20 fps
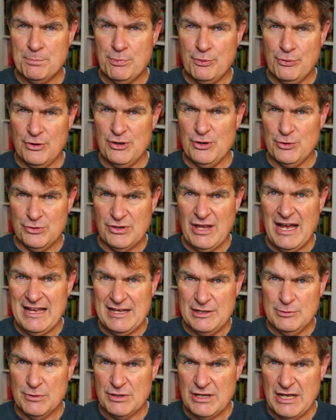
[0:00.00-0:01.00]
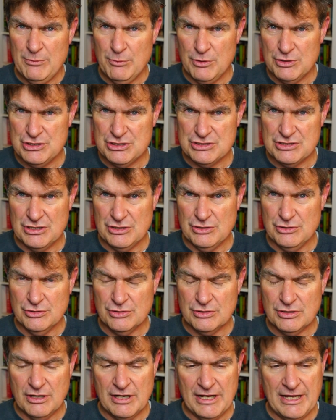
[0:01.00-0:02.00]
preordained what that watch is going to
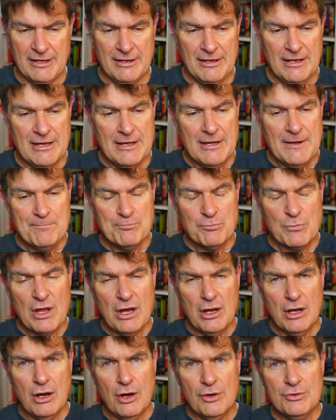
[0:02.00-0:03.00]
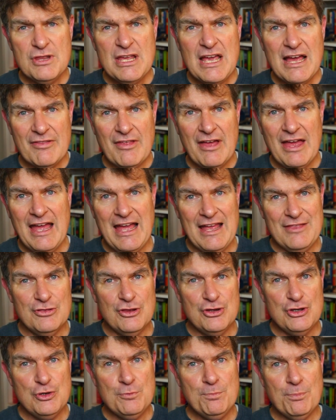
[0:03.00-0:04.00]
look like. On the other hand,
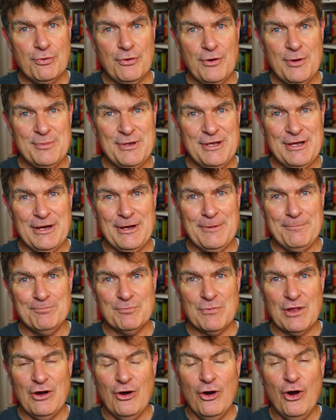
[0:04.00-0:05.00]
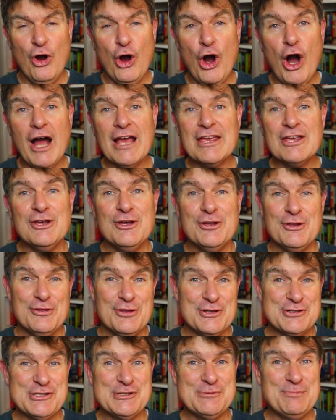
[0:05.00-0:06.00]
the new Premier, like
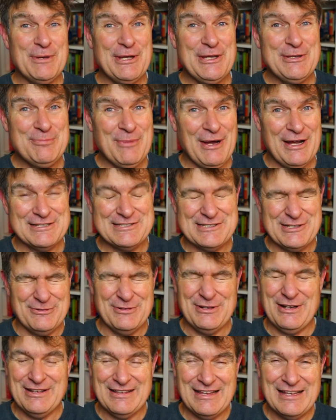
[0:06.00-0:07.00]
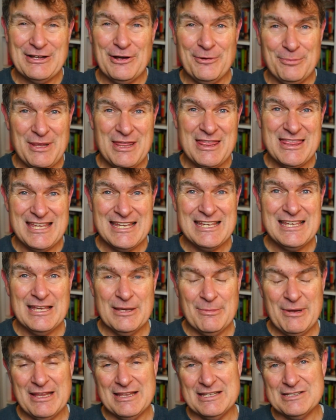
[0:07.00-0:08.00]
the Speedmaster, and it got me thinking
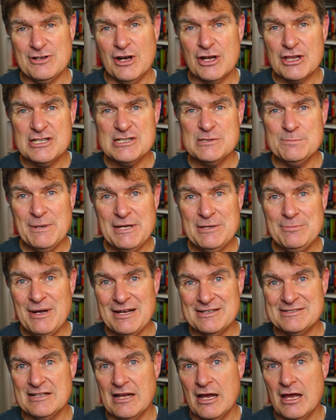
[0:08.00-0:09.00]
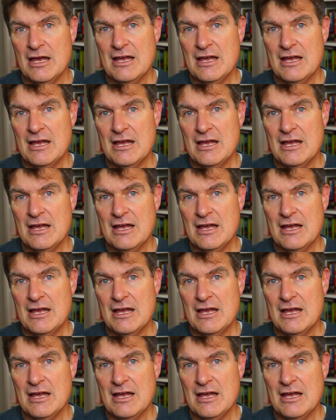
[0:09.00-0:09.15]
about this, like the Speedmaster,